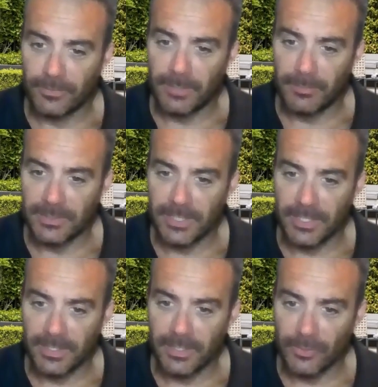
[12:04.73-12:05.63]
companies
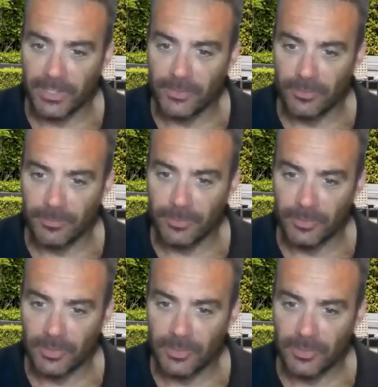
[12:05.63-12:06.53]
saying that they'll get you your
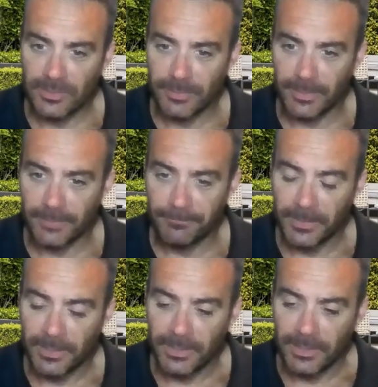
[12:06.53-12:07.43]
building license, but
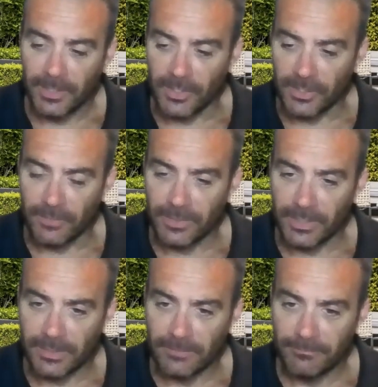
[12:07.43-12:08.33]
I don't know if
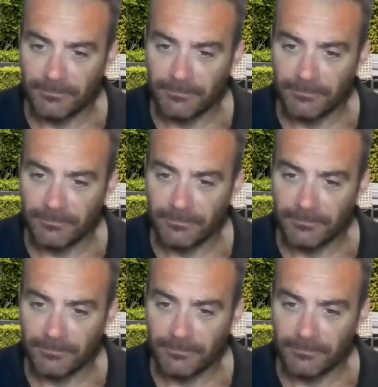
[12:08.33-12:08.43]
they're,